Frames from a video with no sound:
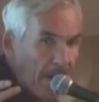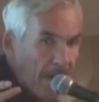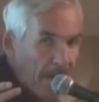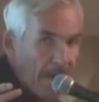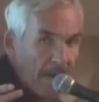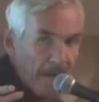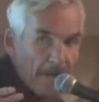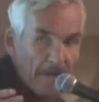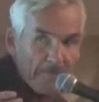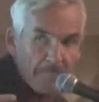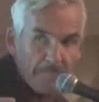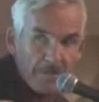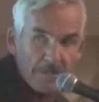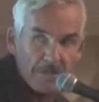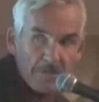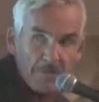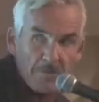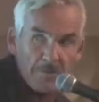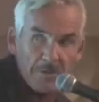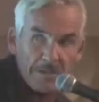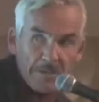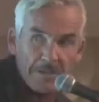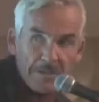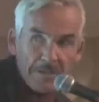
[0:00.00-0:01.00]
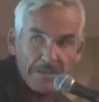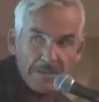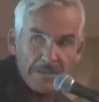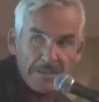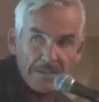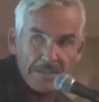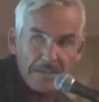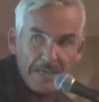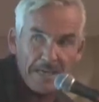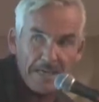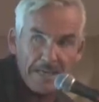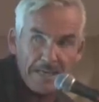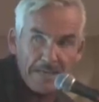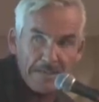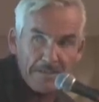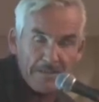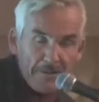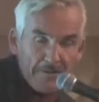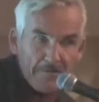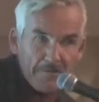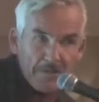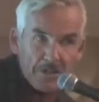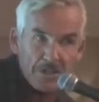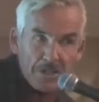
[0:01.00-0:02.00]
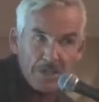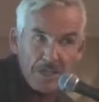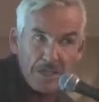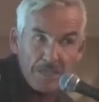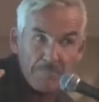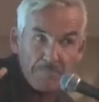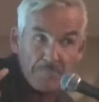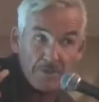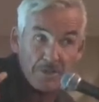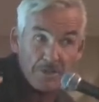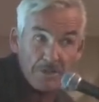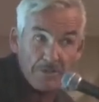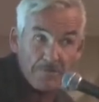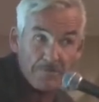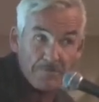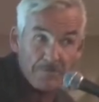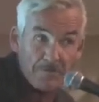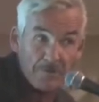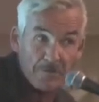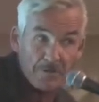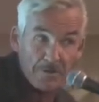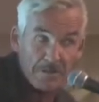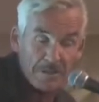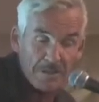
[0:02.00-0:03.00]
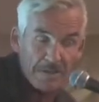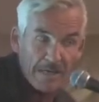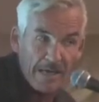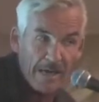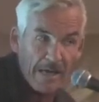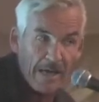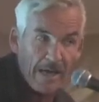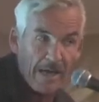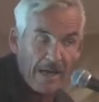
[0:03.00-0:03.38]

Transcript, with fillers: uh, so it's the state of the shapeshifters.